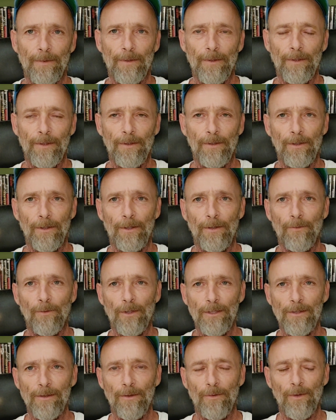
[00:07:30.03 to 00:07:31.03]
You know, it
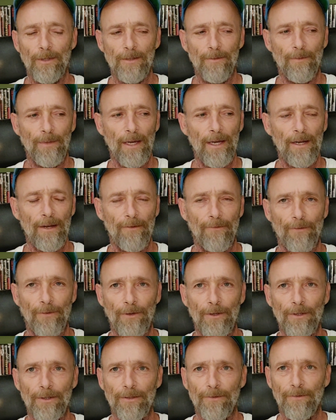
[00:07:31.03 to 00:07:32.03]
wasn't bad at
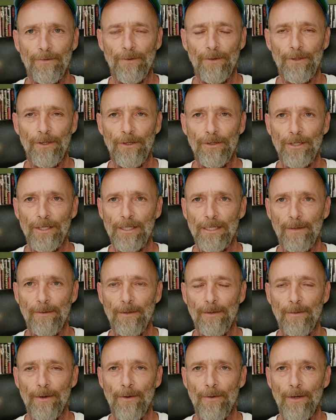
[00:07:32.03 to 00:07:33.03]
first. For years I
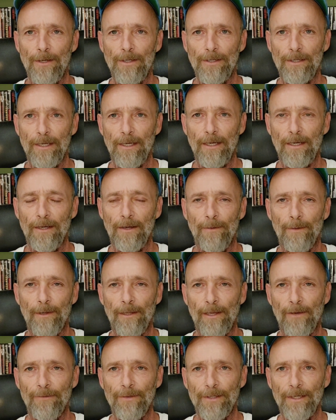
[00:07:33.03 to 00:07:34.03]
slept on my right side or my
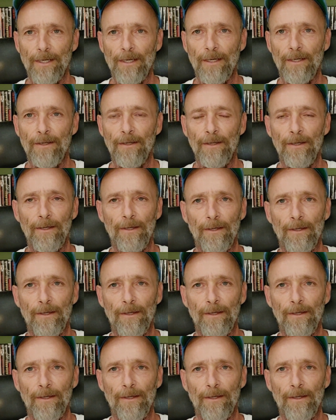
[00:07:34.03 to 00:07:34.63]
left side,